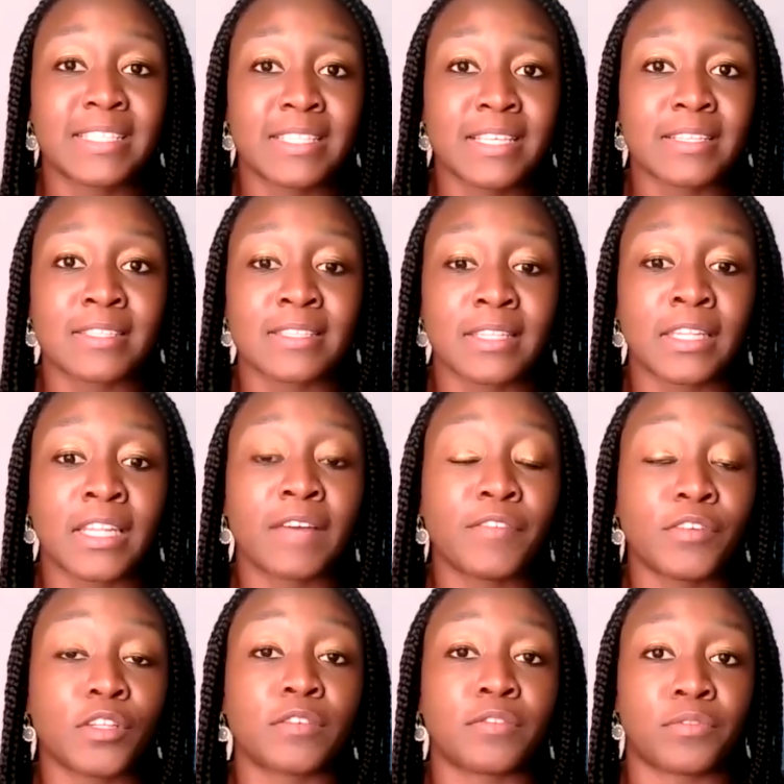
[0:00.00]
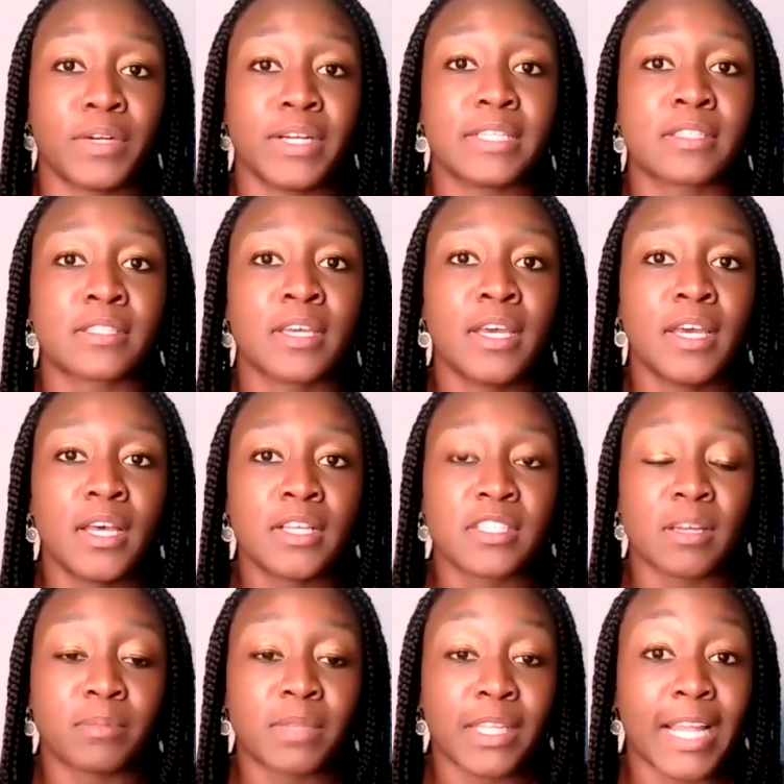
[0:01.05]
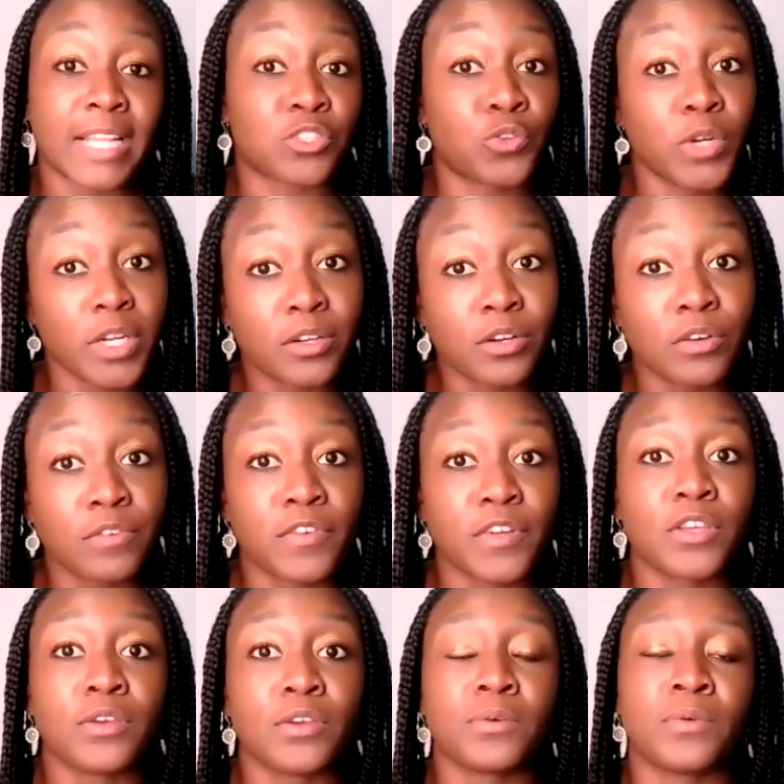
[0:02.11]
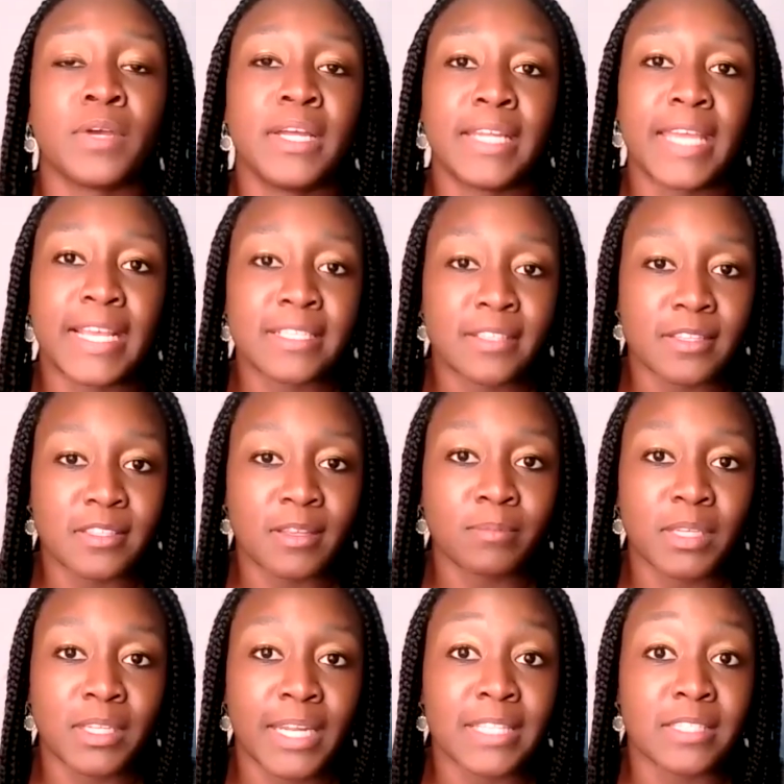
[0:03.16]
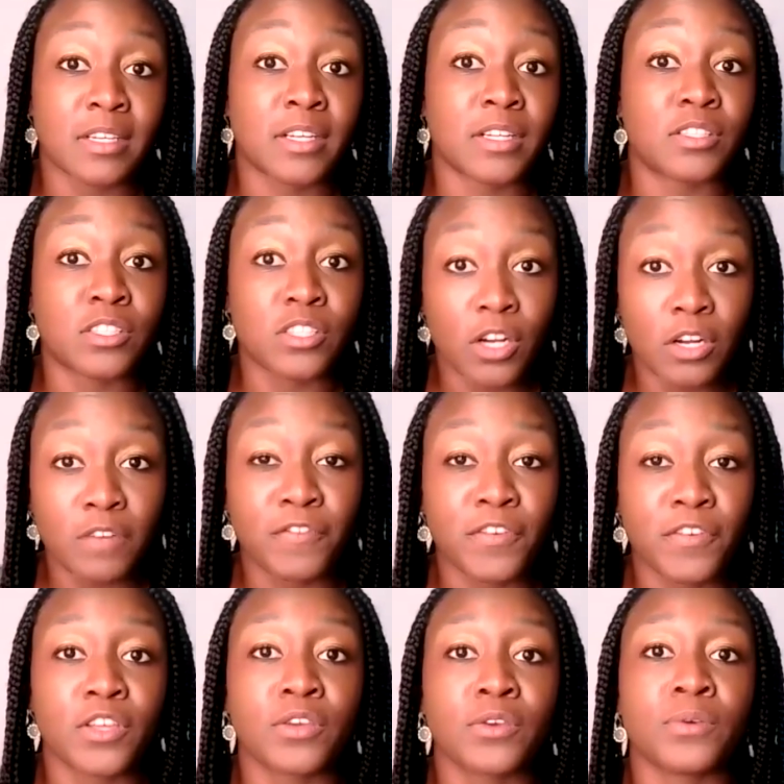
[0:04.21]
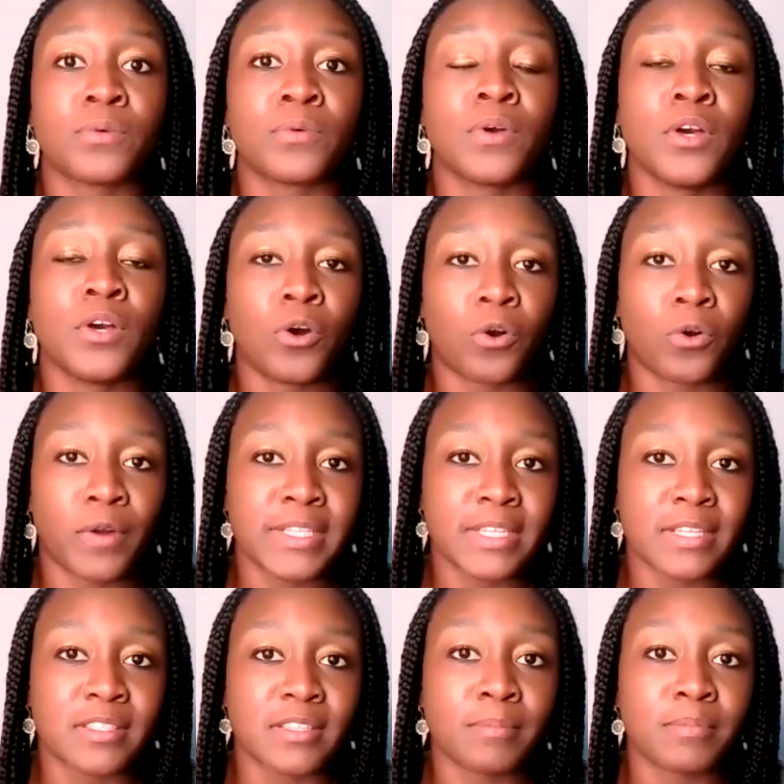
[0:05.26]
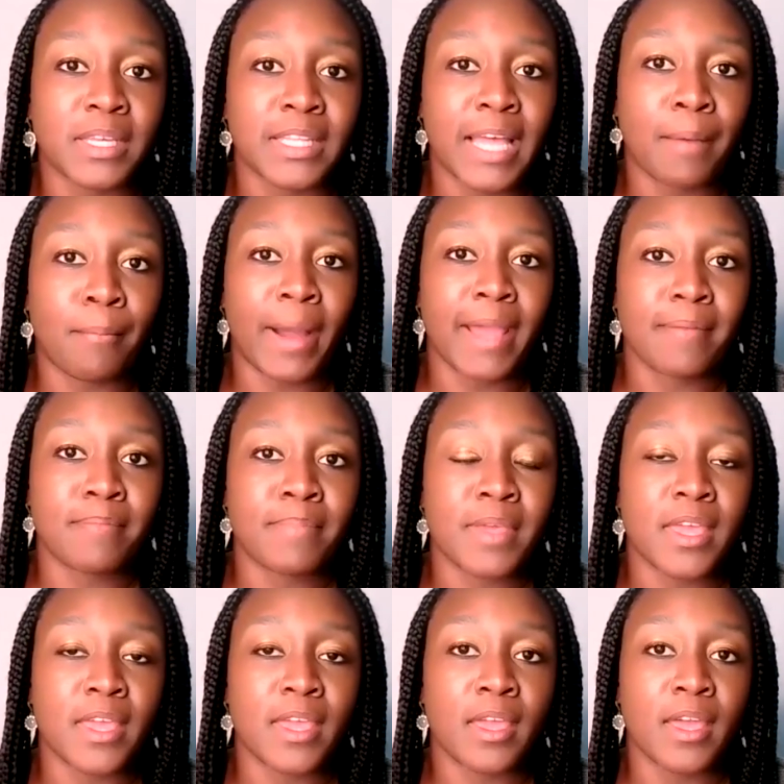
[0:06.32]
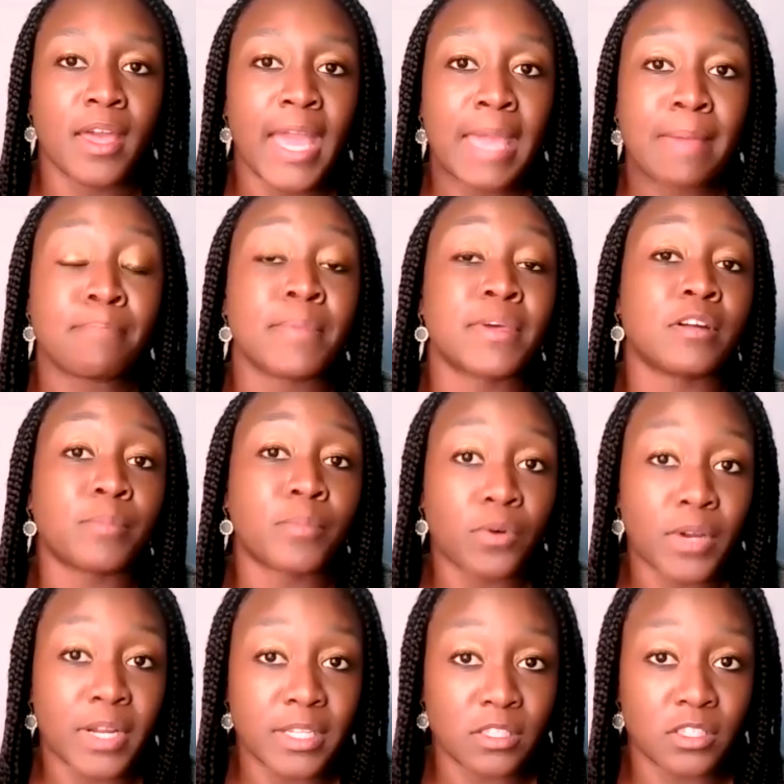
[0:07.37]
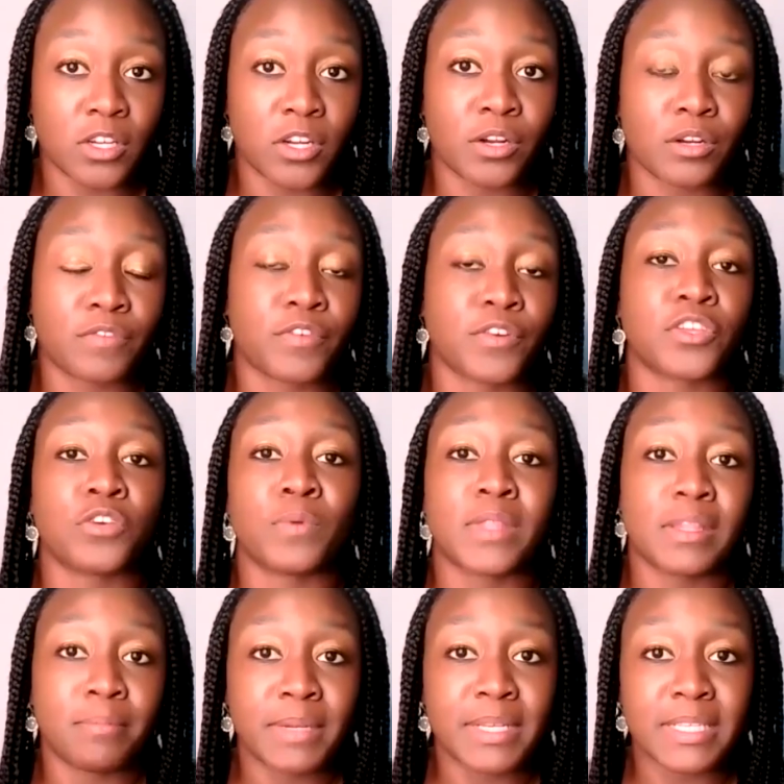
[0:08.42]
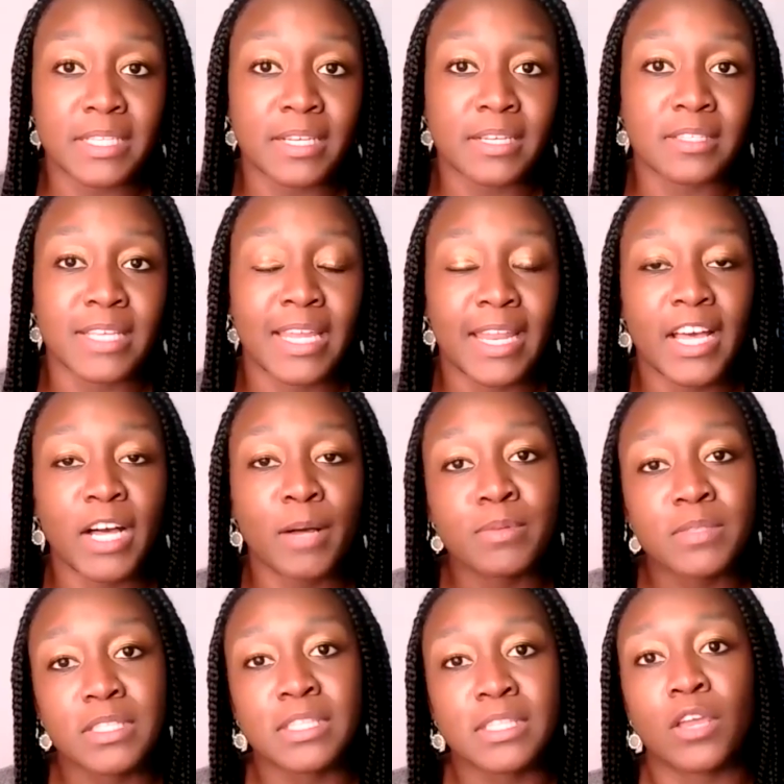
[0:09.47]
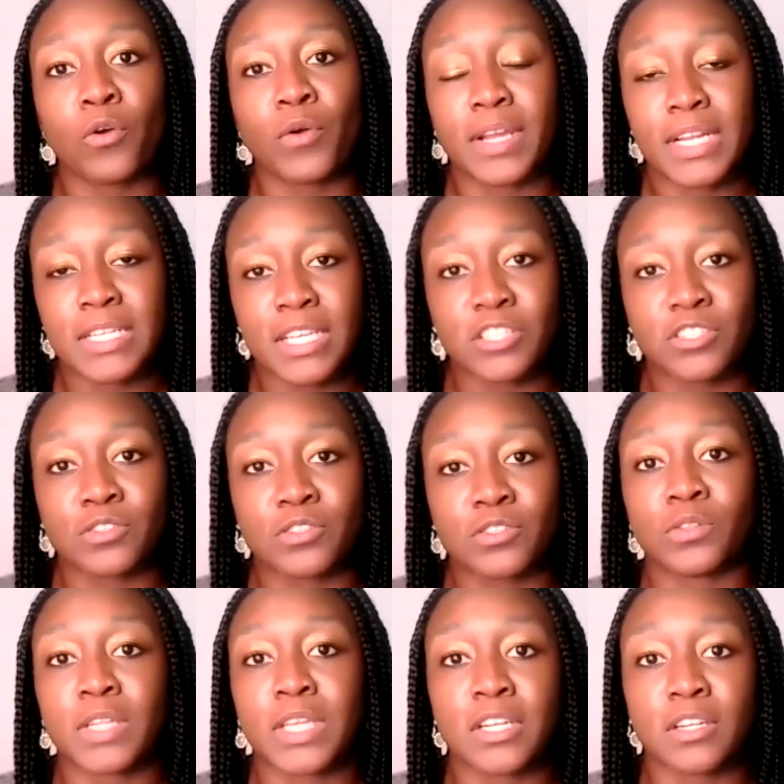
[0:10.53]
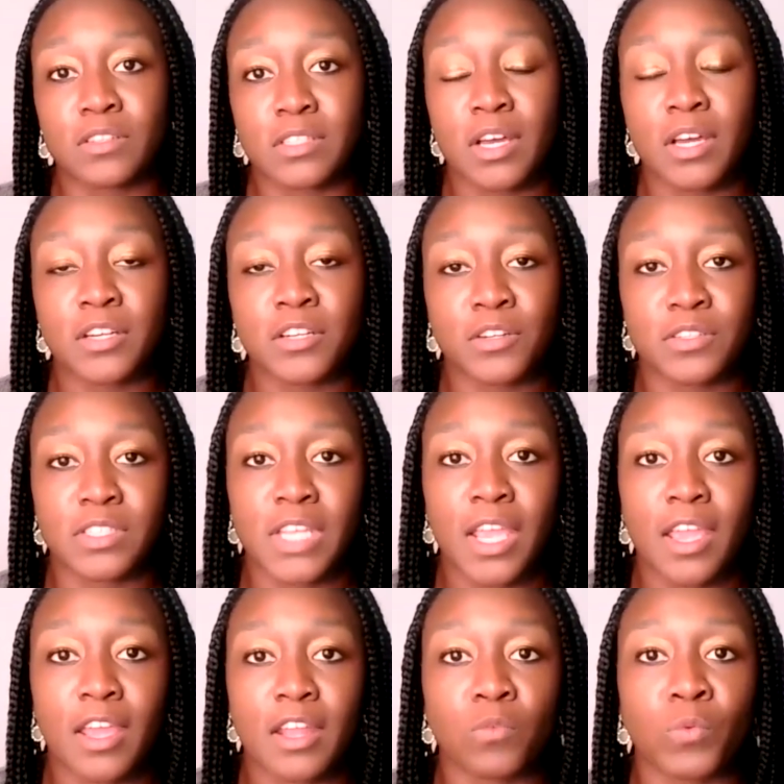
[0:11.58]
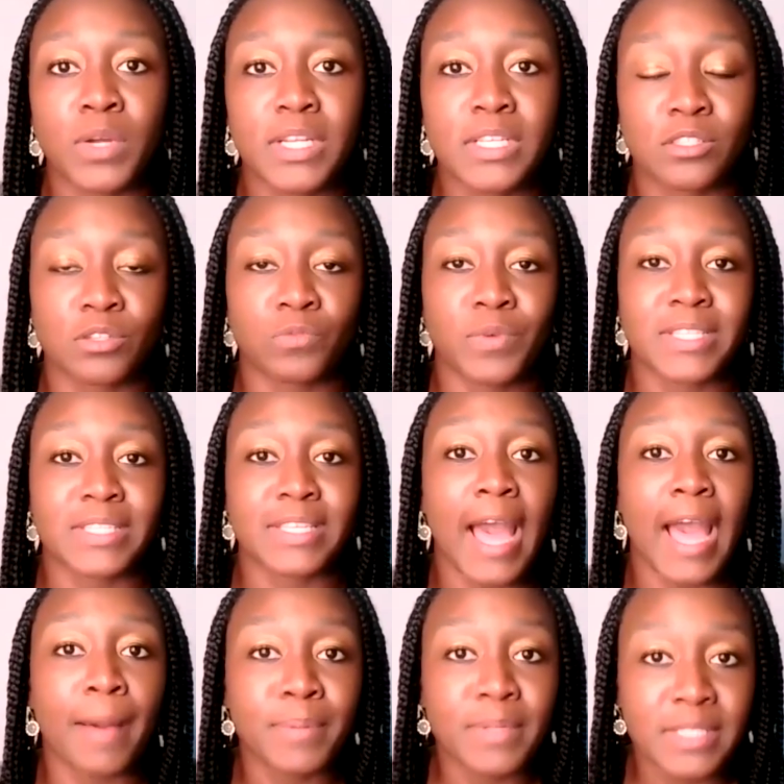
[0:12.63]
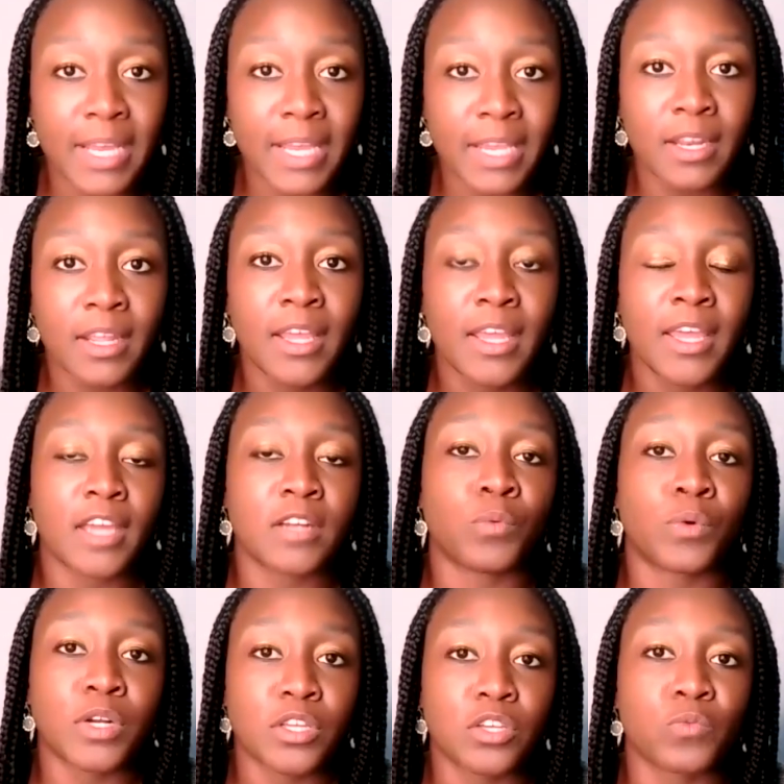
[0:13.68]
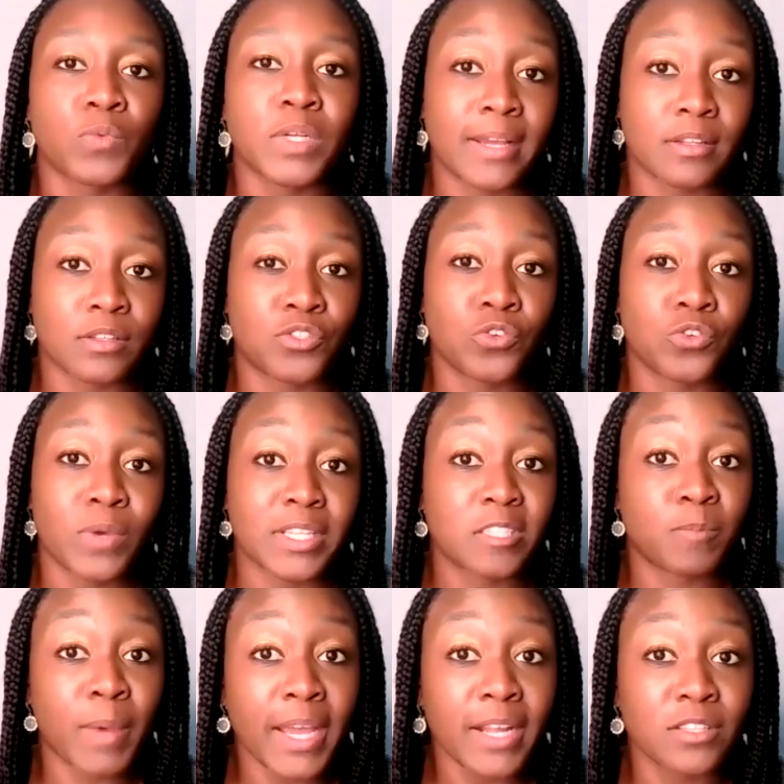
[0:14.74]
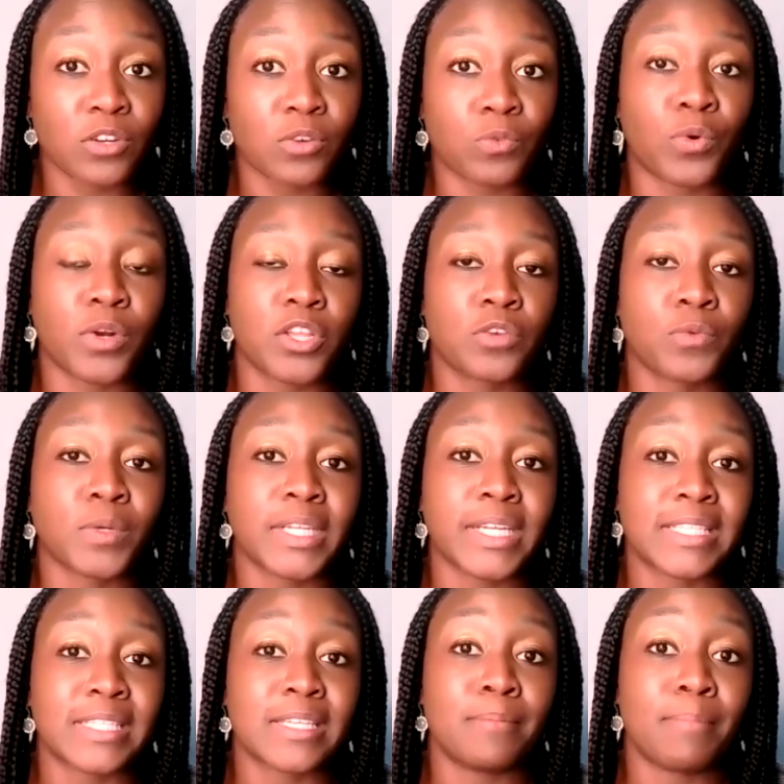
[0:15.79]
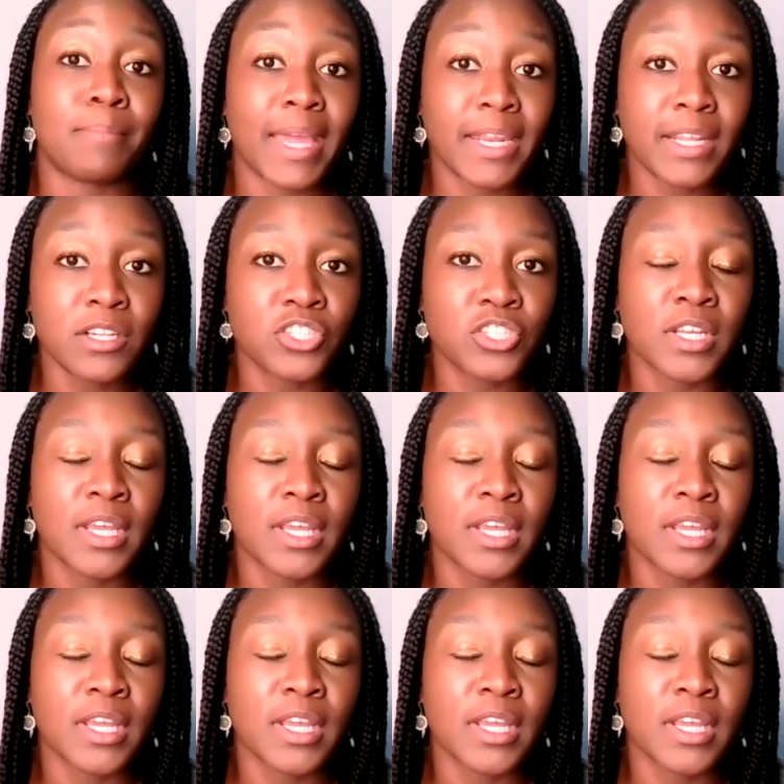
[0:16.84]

this level of risk something that's critical for you? Is it something that's a concern for you? Or is it something that might be a minimal concern for you in the business? And it helps the organizational leaders to understand what is the risk appetite and what are you willing to expect or what are you willing to manage?